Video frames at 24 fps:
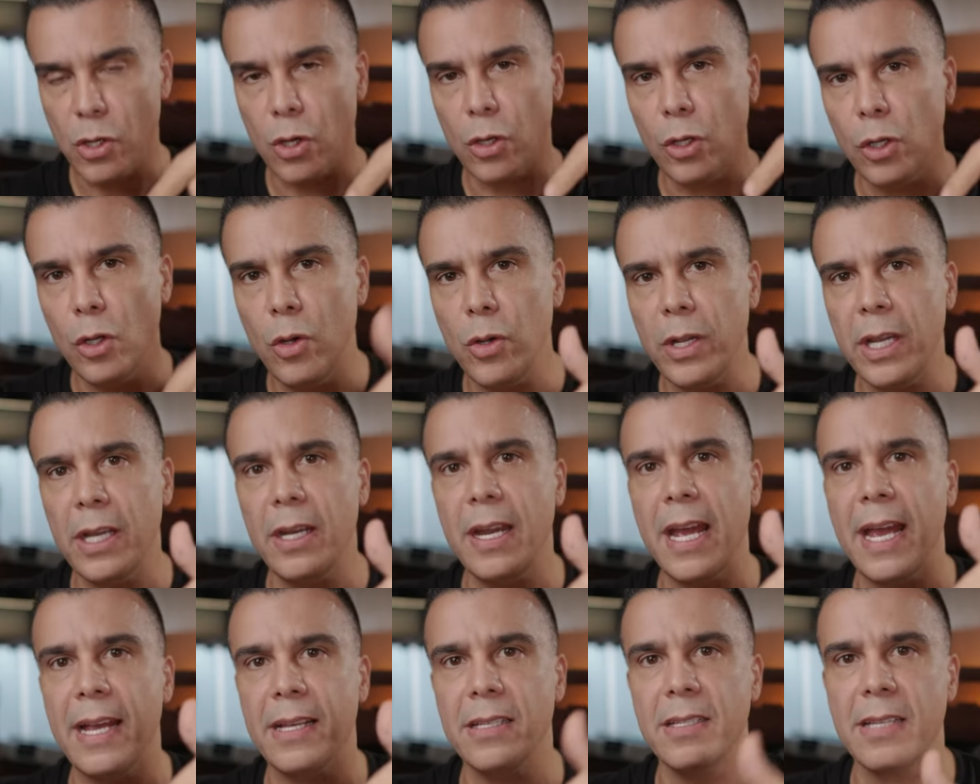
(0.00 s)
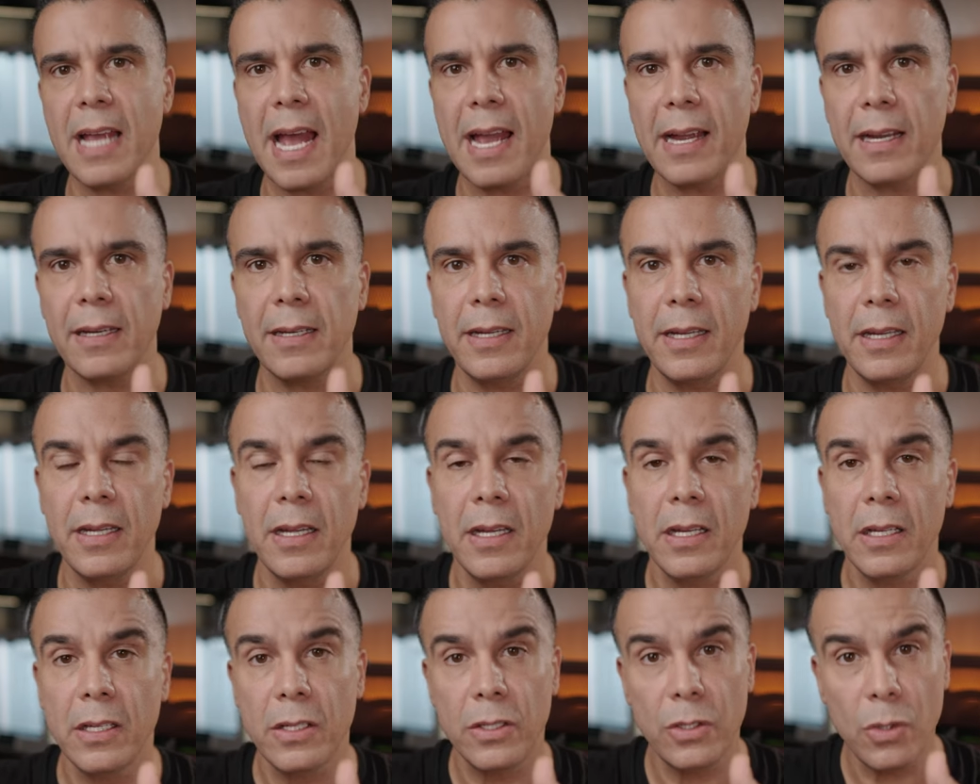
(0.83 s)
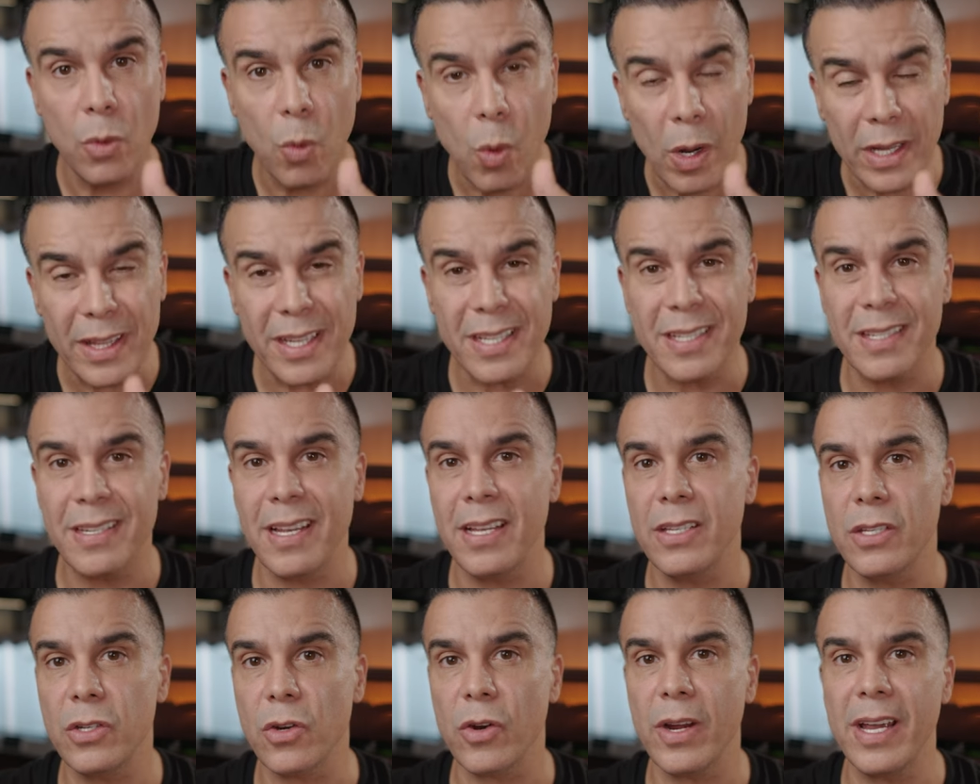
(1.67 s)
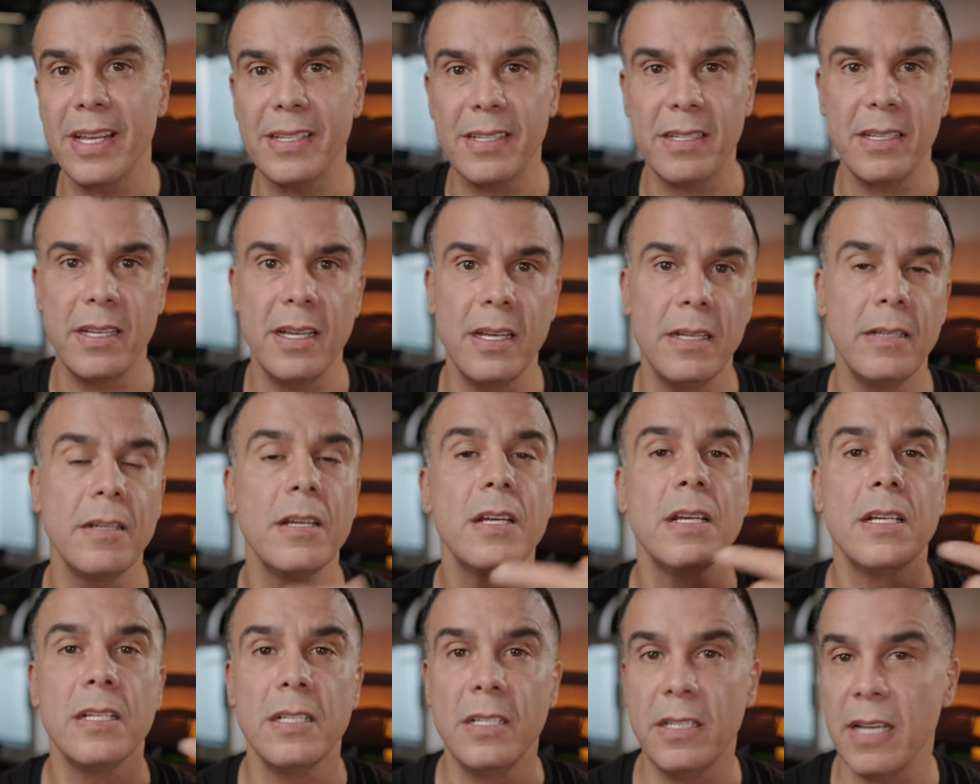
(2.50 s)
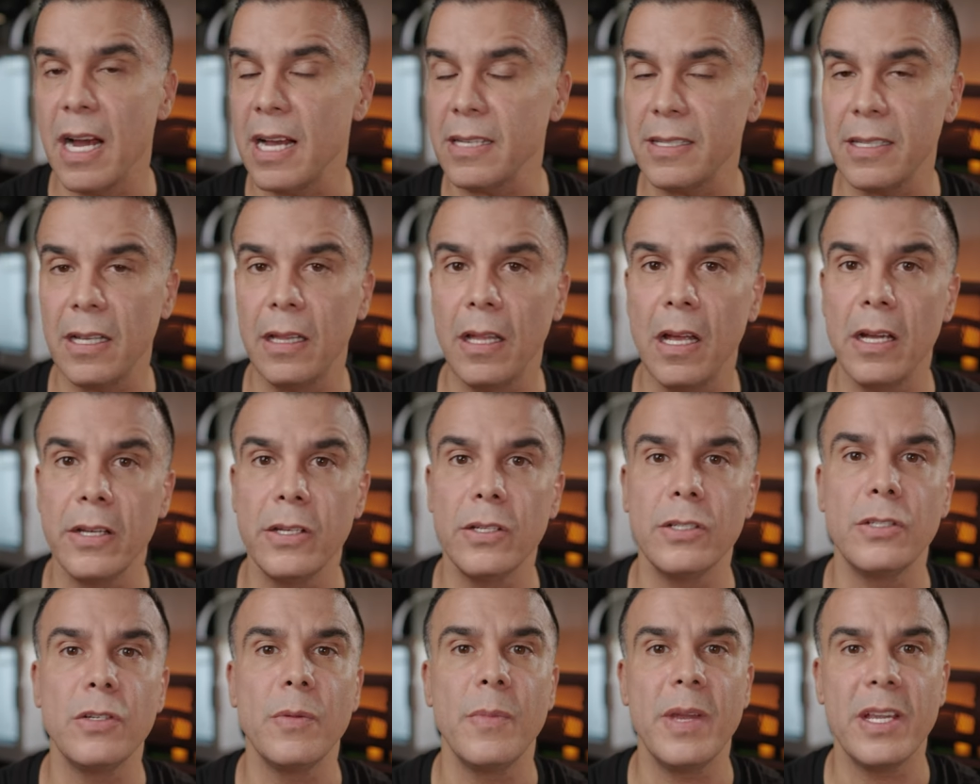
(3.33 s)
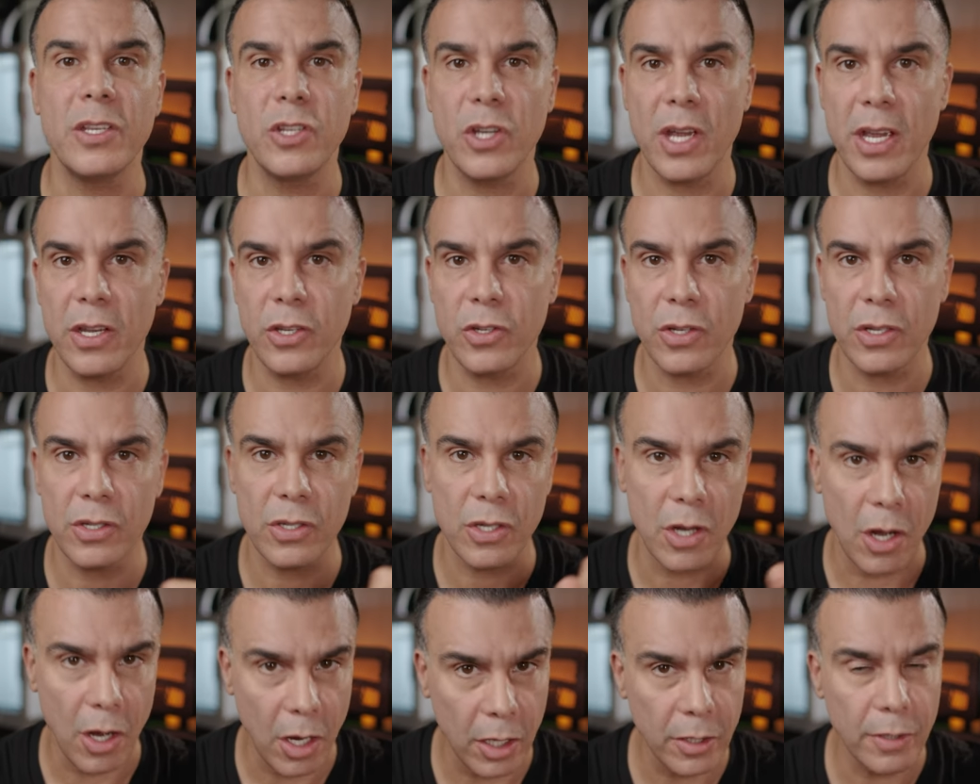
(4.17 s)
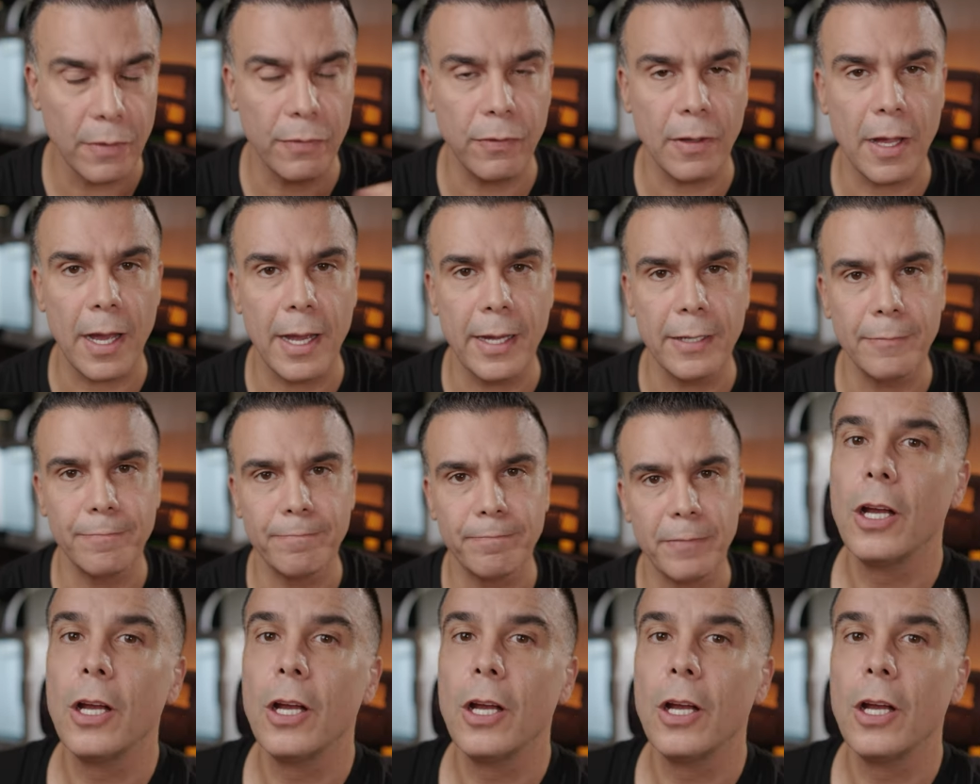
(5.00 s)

you're looking exactly to what the sensor is seeing, thus allowing you to make changes on the fly.